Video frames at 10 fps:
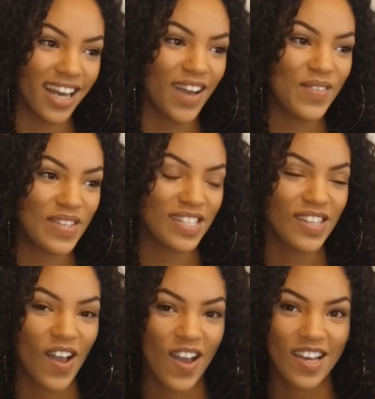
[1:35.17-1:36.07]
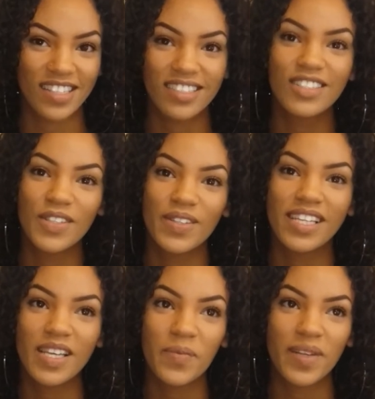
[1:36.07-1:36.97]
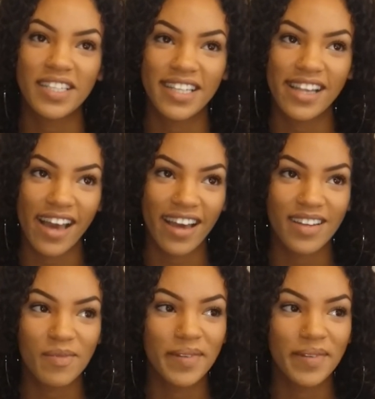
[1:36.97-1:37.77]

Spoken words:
I haven't thought too deep into that.